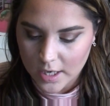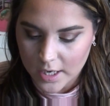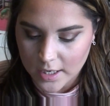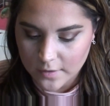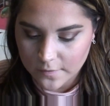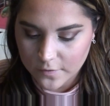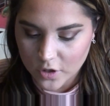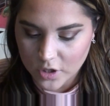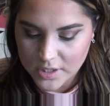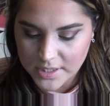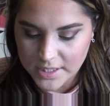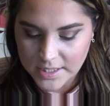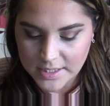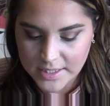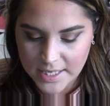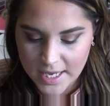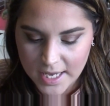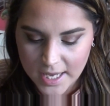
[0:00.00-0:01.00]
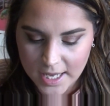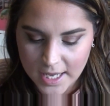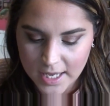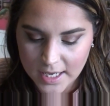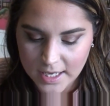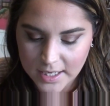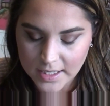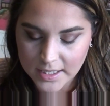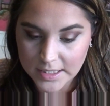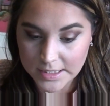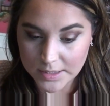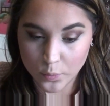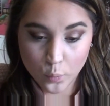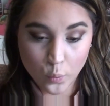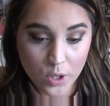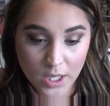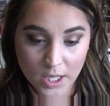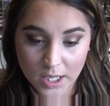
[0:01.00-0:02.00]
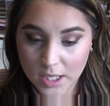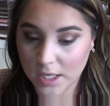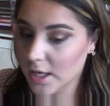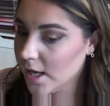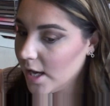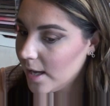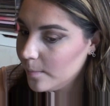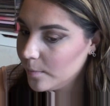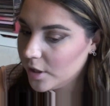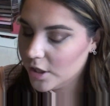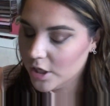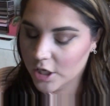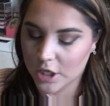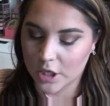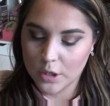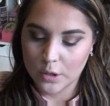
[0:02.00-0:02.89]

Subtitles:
And for today's wing, I'm going to